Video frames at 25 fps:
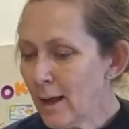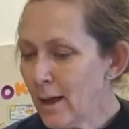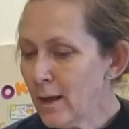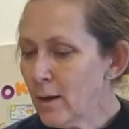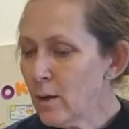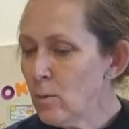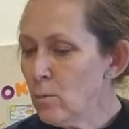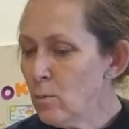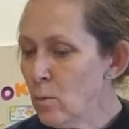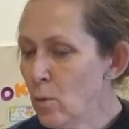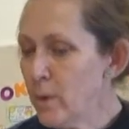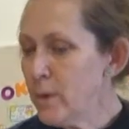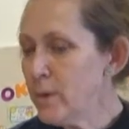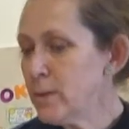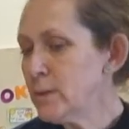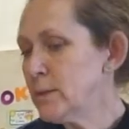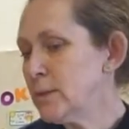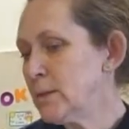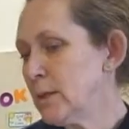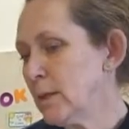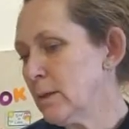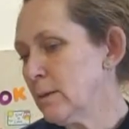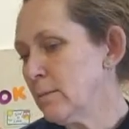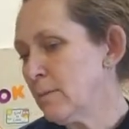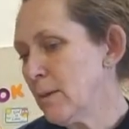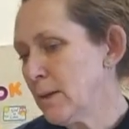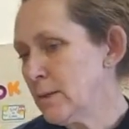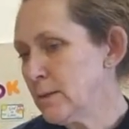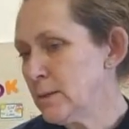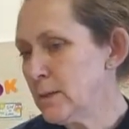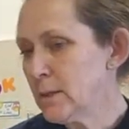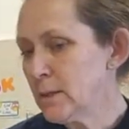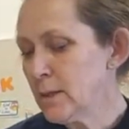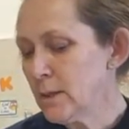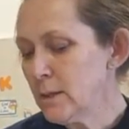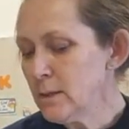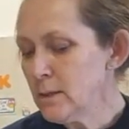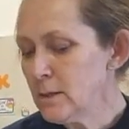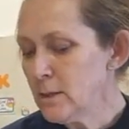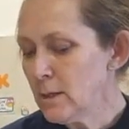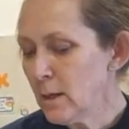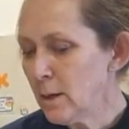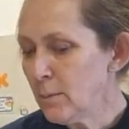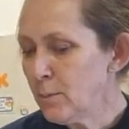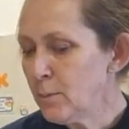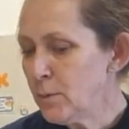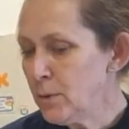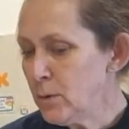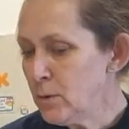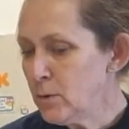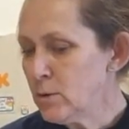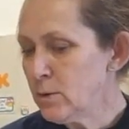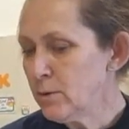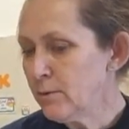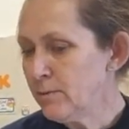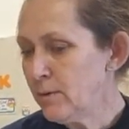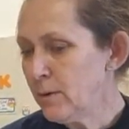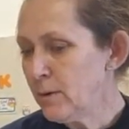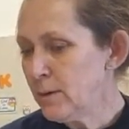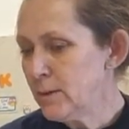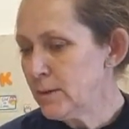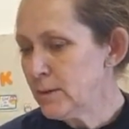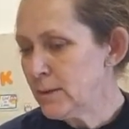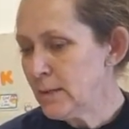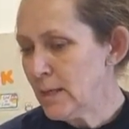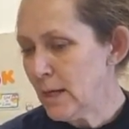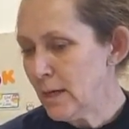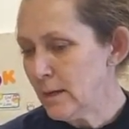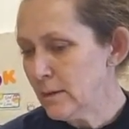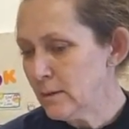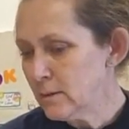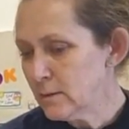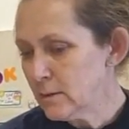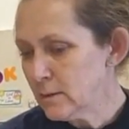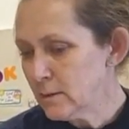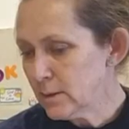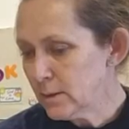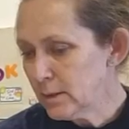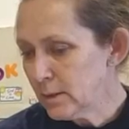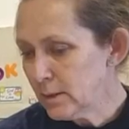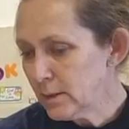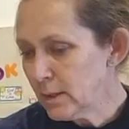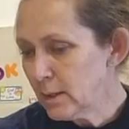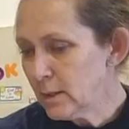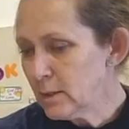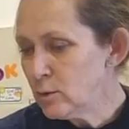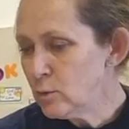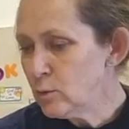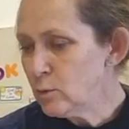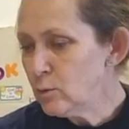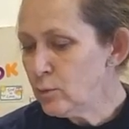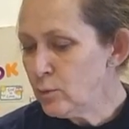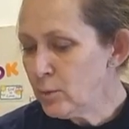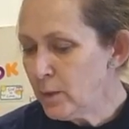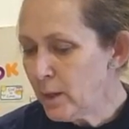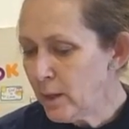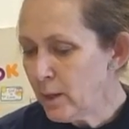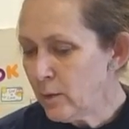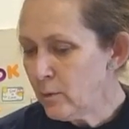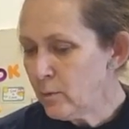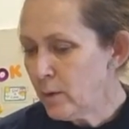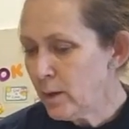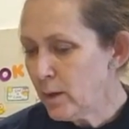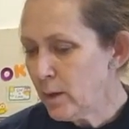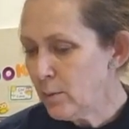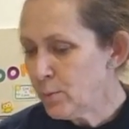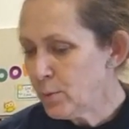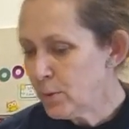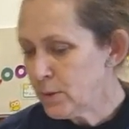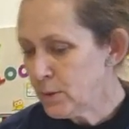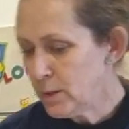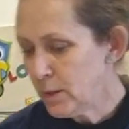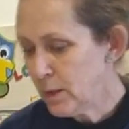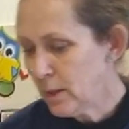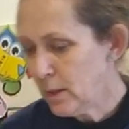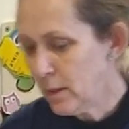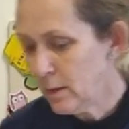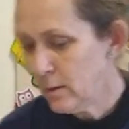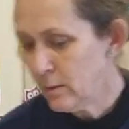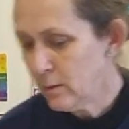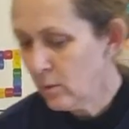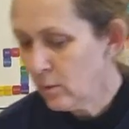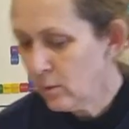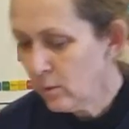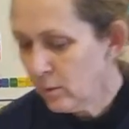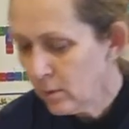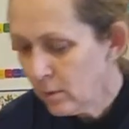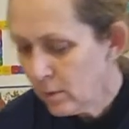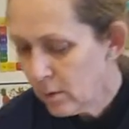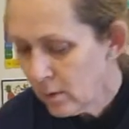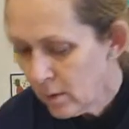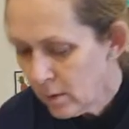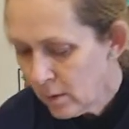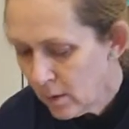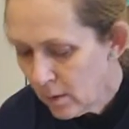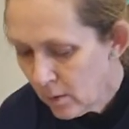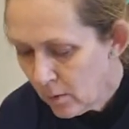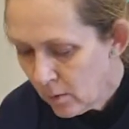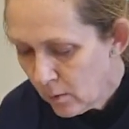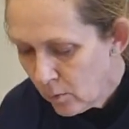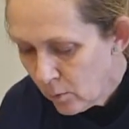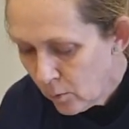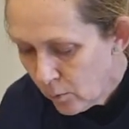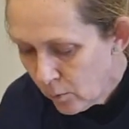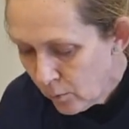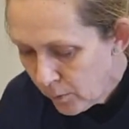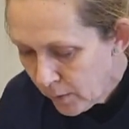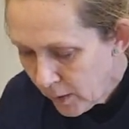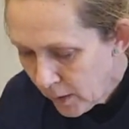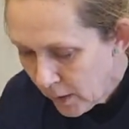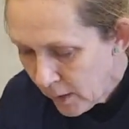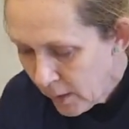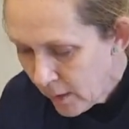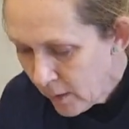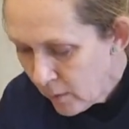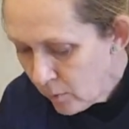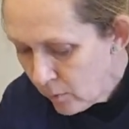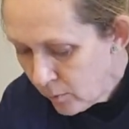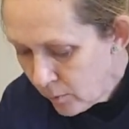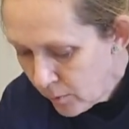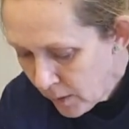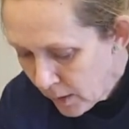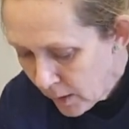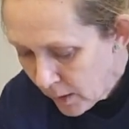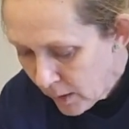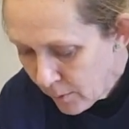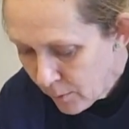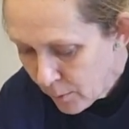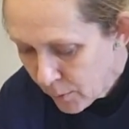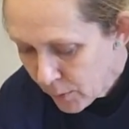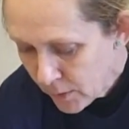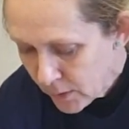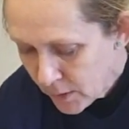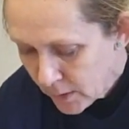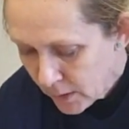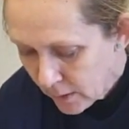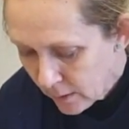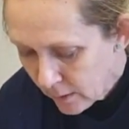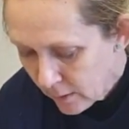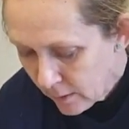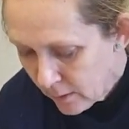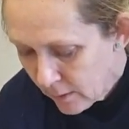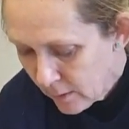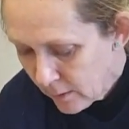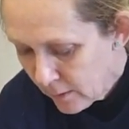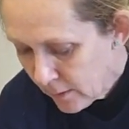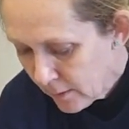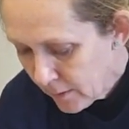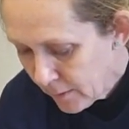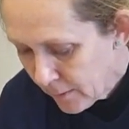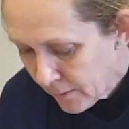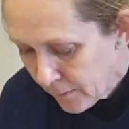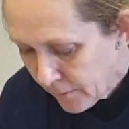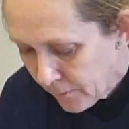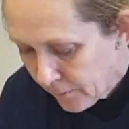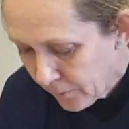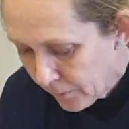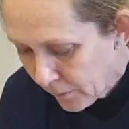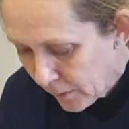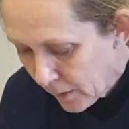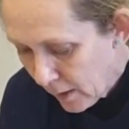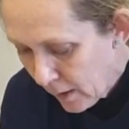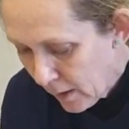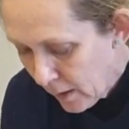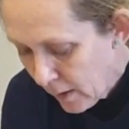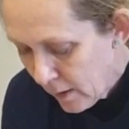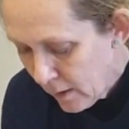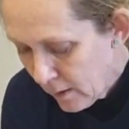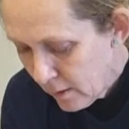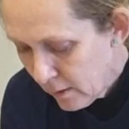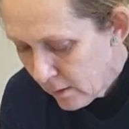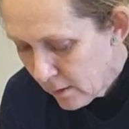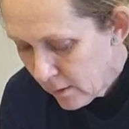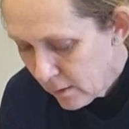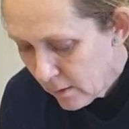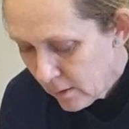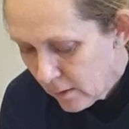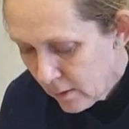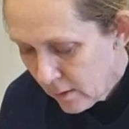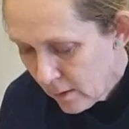kyk hoe mooi is dit, my second. How beautiful is that? That is really, really pretty, Eleanor. Really, really pretty. Okay?